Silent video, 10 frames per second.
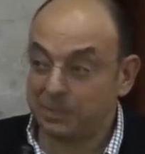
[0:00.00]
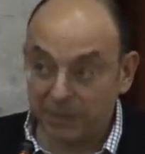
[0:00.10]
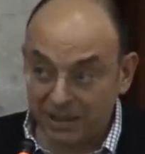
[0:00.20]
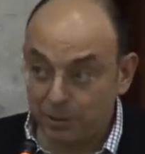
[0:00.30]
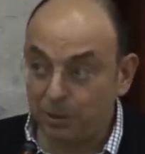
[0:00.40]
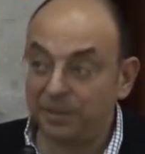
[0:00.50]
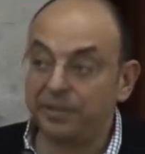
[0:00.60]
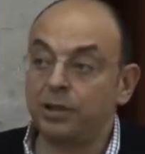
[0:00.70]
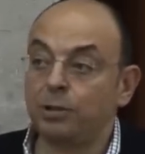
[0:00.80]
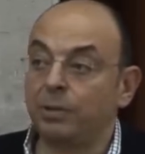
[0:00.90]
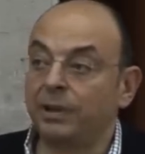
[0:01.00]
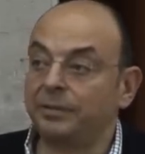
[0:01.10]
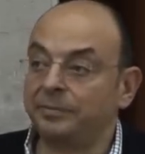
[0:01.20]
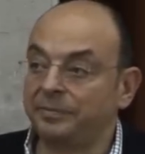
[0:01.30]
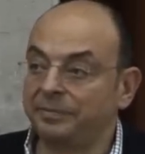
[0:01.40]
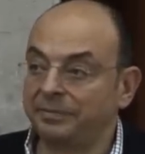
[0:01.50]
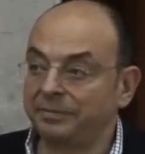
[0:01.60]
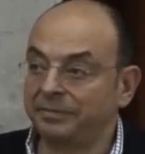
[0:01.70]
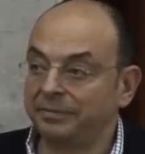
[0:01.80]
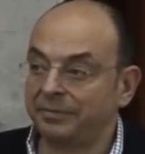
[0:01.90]
But it's not the first one.
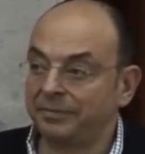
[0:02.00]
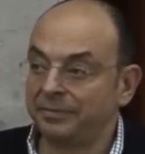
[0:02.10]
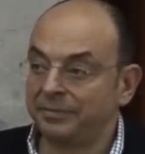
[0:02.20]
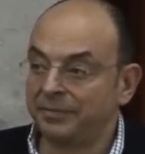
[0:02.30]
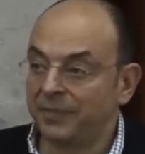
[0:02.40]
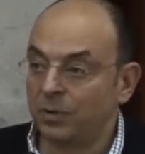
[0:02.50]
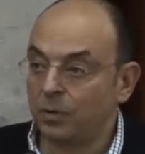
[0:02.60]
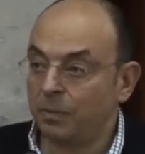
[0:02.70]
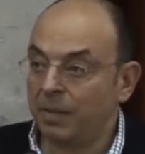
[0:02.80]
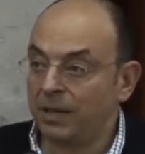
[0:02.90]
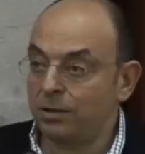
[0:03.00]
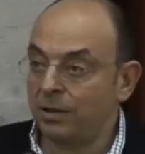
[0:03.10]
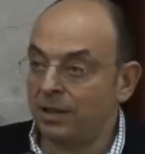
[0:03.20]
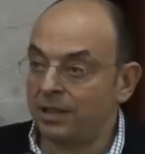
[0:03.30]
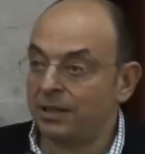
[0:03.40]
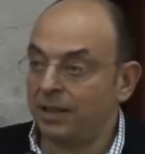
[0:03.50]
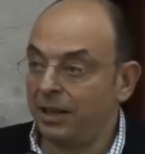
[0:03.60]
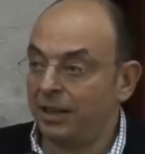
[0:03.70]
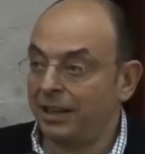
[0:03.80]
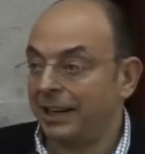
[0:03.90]
So based on these
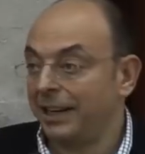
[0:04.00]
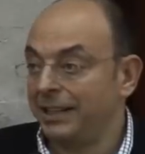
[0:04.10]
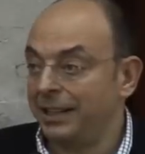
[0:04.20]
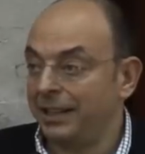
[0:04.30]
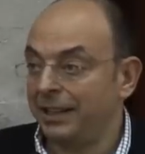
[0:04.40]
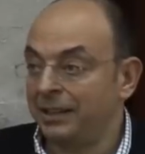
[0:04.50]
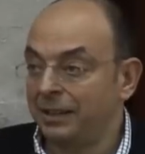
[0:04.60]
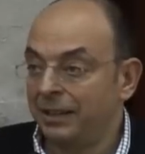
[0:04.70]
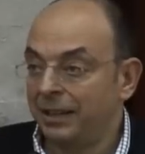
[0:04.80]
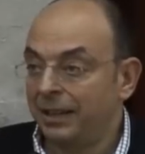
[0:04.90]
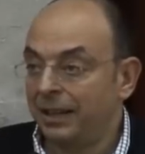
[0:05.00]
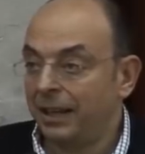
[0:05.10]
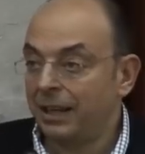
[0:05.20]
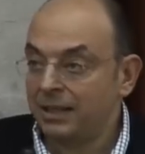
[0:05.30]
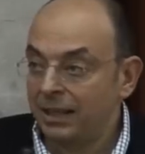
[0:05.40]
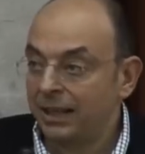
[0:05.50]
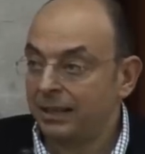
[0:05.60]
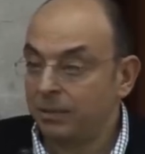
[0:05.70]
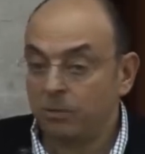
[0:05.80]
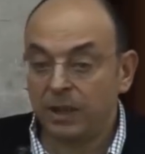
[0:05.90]
three criteria, I
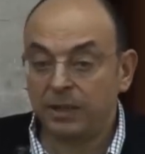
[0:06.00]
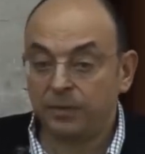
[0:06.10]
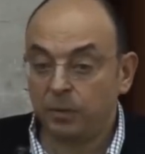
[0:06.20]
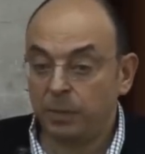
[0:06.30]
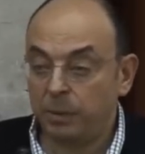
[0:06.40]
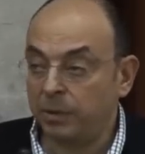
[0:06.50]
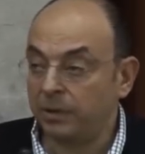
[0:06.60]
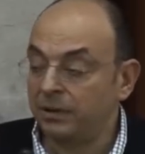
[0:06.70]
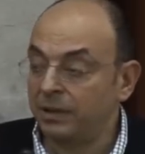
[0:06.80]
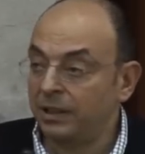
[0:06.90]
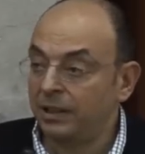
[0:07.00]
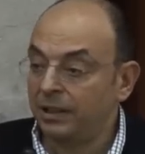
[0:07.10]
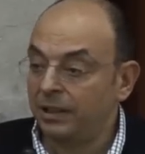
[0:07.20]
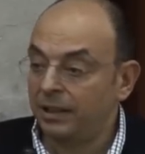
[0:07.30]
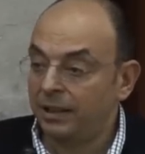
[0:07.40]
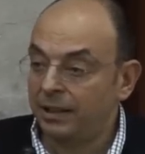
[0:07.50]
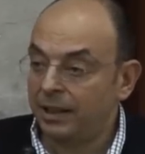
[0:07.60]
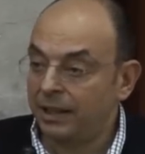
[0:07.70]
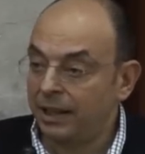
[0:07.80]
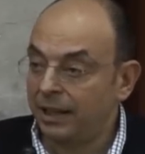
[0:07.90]
selected quite a few people
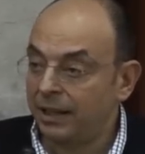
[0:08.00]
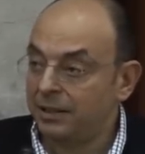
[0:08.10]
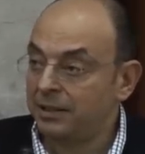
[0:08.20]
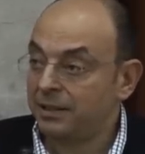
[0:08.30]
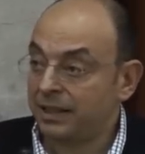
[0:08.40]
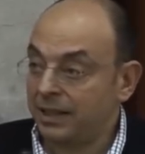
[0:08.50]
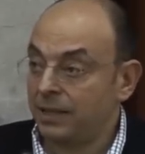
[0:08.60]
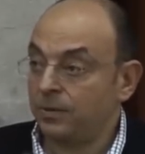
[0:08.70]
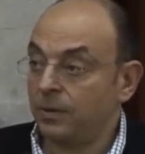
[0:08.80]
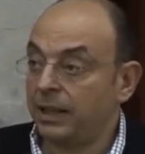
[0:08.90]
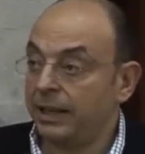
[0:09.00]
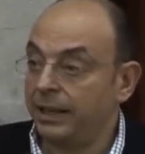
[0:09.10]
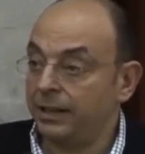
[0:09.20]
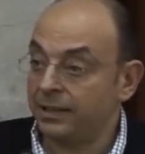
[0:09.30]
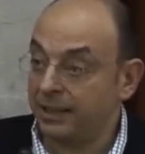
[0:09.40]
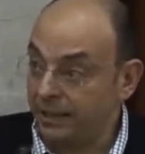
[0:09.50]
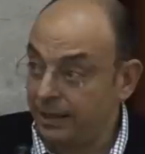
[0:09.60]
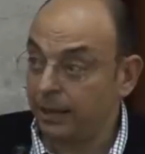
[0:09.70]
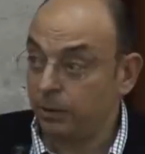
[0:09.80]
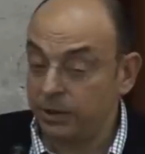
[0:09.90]
that they had successful careers.
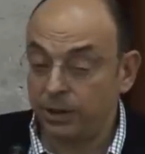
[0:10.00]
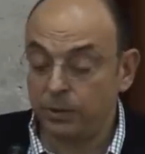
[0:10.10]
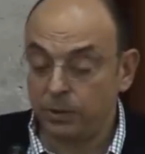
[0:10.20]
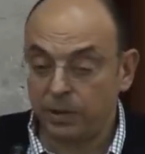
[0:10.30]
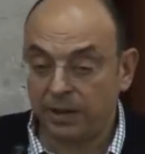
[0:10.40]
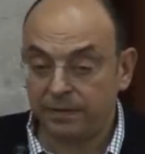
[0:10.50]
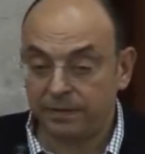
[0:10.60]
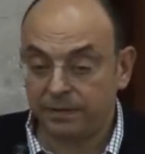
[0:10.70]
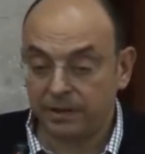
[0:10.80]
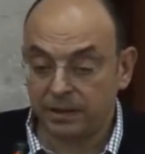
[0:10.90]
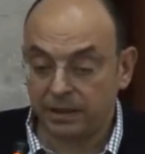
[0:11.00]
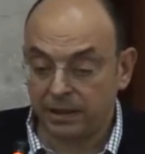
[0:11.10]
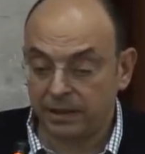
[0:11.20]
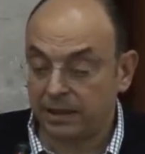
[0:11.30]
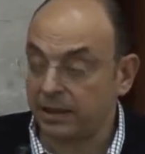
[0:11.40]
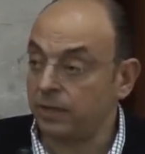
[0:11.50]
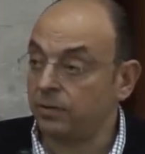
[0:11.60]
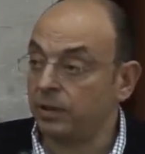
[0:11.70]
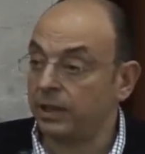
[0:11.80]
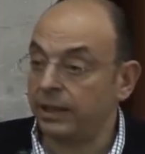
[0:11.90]
They continue to have
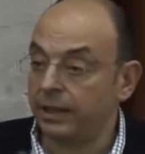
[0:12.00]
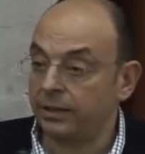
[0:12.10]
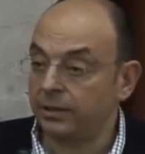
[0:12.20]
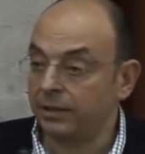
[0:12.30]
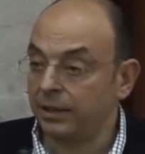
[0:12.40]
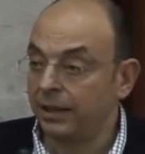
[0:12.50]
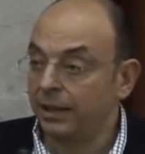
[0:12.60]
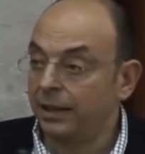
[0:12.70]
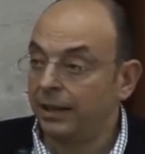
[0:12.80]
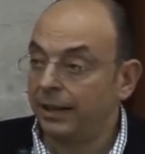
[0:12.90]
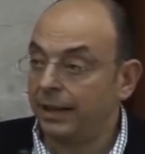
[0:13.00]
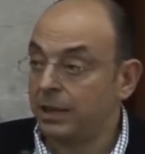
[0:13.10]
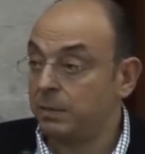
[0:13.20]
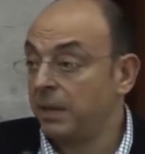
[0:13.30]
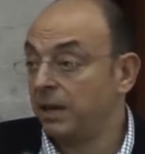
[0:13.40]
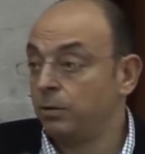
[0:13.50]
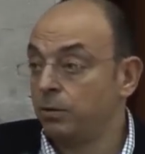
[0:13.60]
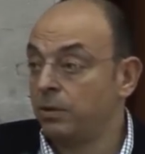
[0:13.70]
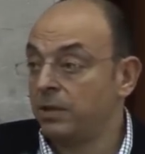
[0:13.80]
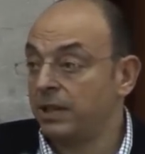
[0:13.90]
successful careers. And I aspire
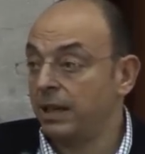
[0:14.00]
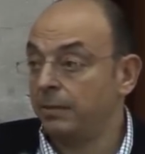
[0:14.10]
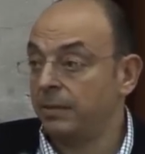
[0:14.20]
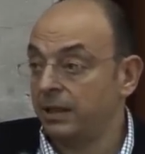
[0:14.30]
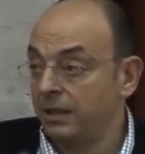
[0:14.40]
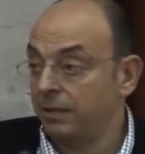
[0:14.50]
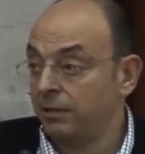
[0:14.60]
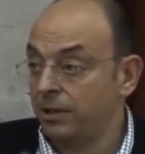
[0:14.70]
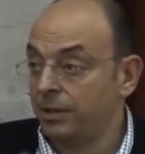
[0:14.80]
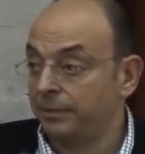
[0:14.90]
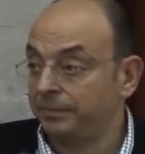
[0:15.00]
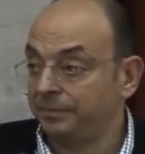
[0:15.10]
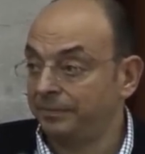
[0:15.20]
to do the same in Russia.